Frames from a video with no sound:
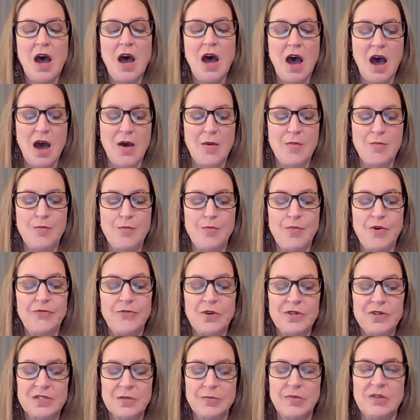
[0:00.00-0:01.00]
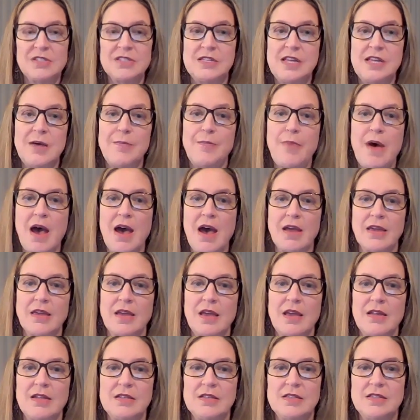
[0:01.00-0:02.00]
But first, I'm going to step back
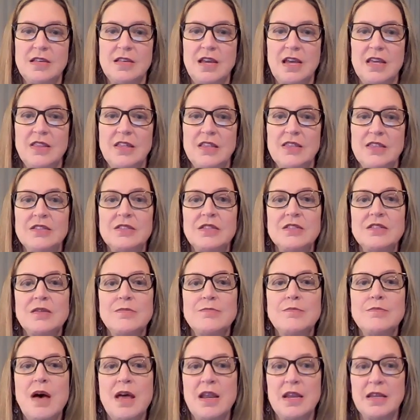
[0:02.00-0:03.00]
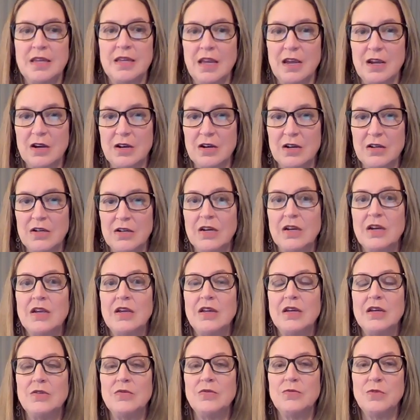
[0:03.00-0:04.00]
and say that this is a Medicare
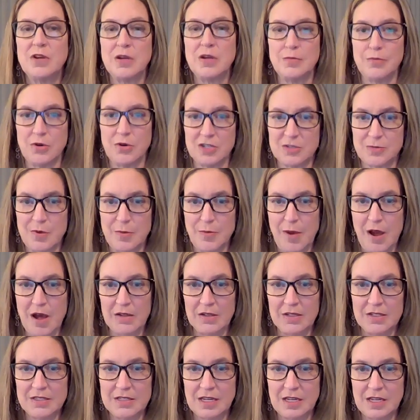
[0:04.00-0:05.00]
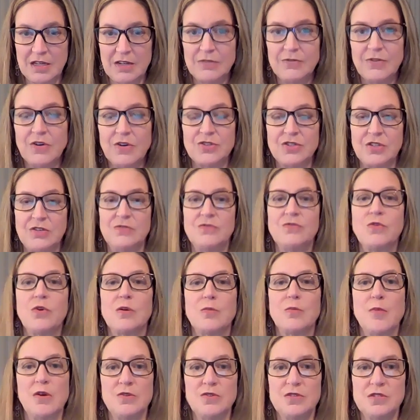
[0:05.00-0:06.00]
reimbursement policy, first and
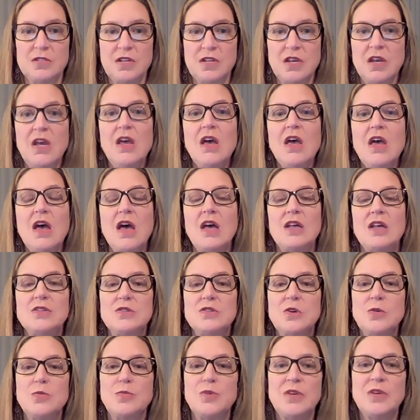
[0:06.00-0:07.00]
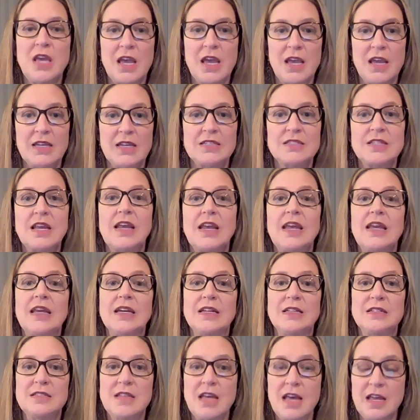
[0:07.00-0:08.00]
foremost. And so PAs
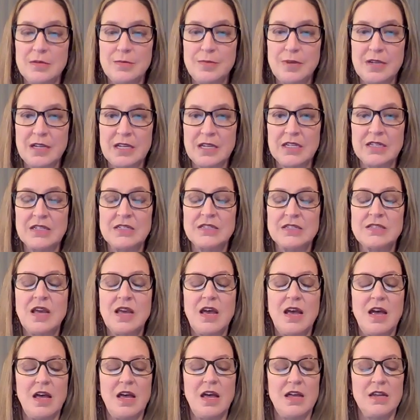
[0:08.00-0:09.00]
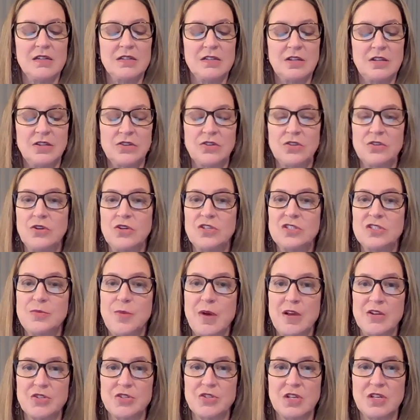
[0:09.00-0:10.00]
and NPs and clinical nurse
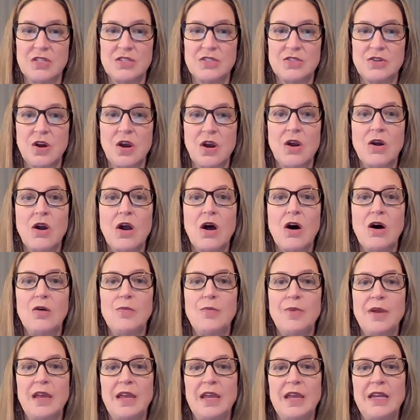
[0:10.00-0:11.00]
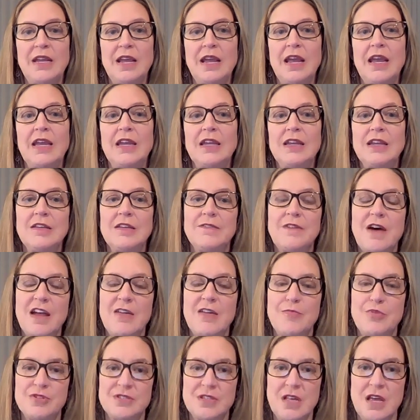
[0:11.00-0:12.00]
specialists are all paid
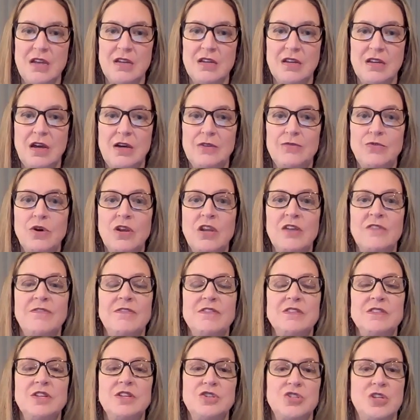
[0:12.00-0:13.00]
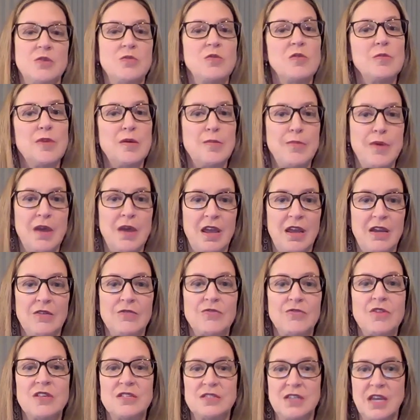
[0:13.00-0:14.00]
85% of what a physician would be
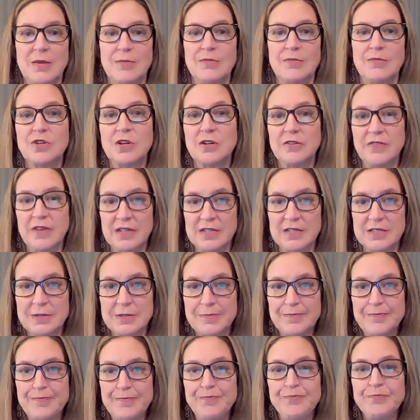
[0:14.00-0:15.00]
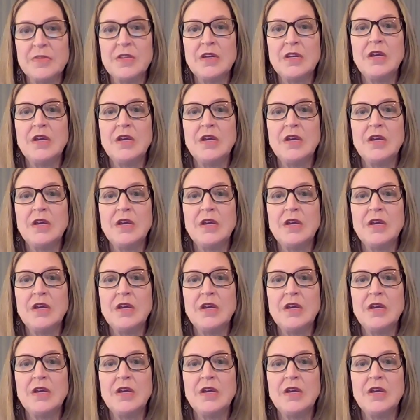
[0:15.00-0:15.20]
paid for the same service.